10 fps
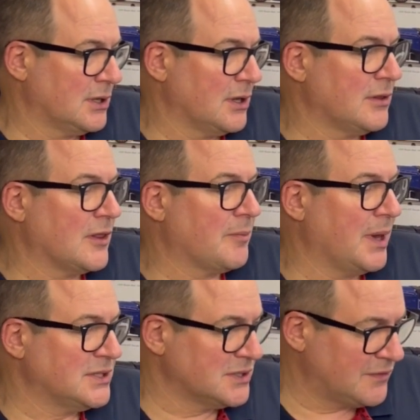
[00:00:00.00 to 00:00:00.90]
the other
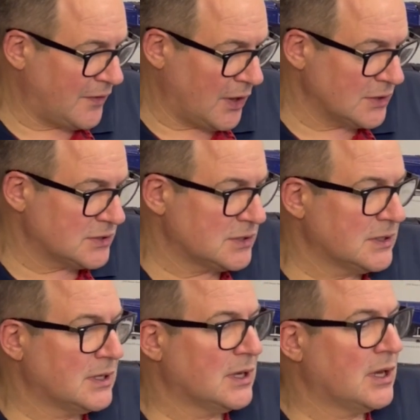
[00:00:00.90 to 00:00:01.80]
pieces first.
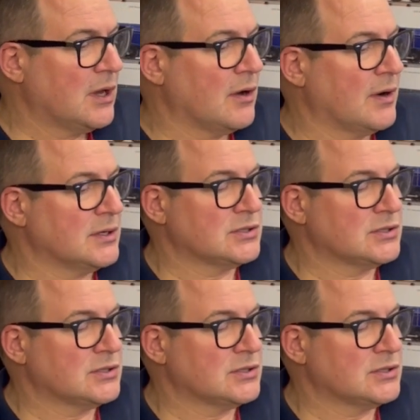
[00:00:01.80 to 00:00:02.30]
All right.